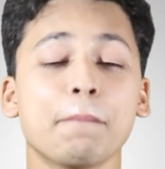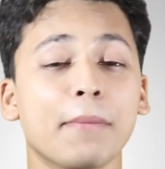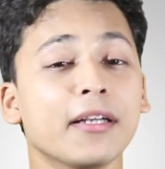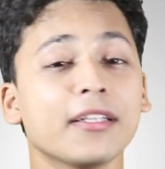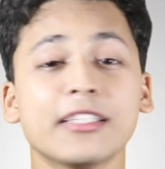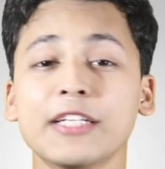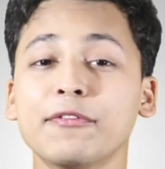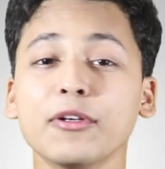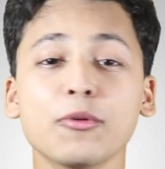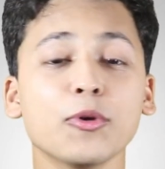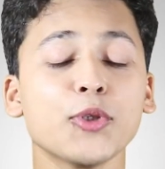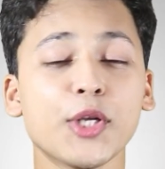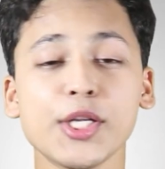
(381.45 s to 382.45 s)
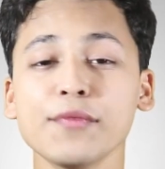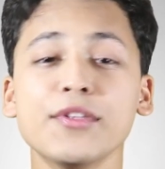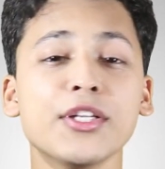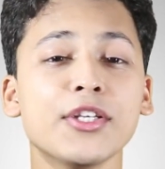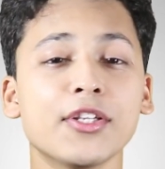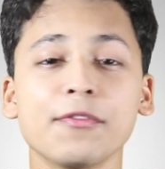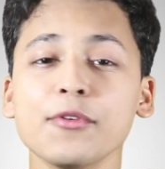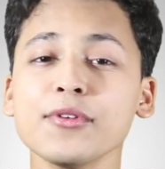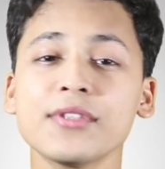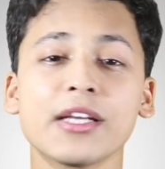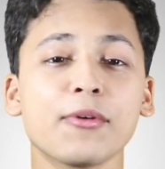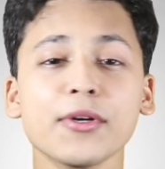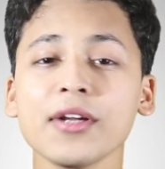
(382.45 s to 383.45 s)
But if you go to any of the interviews,
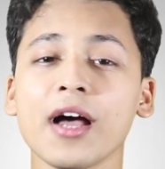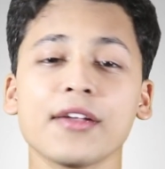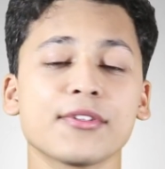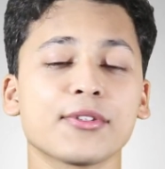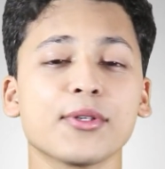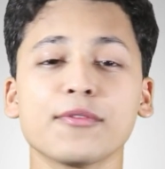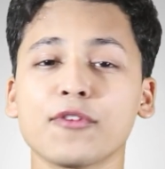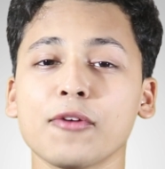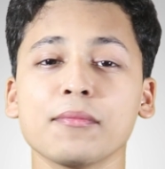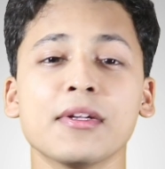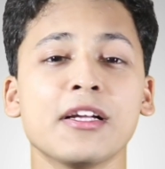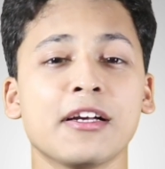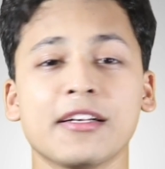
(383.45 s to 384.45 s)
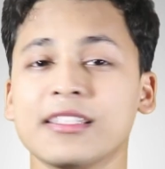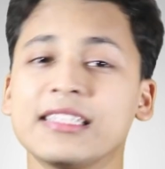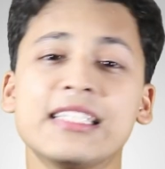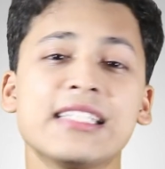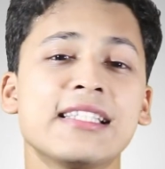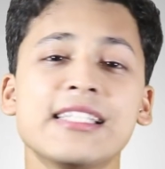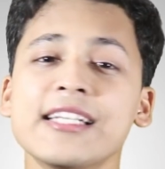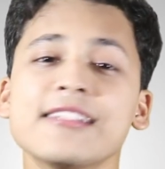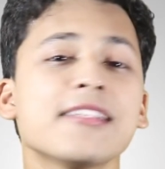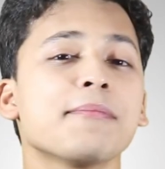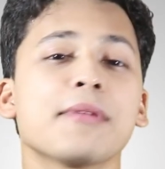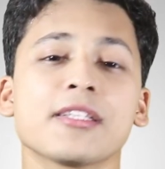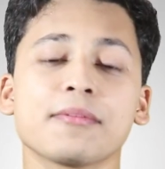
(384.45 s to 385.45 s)
they're going to ask you from this C and
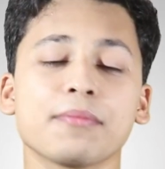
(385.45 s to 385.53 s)
C++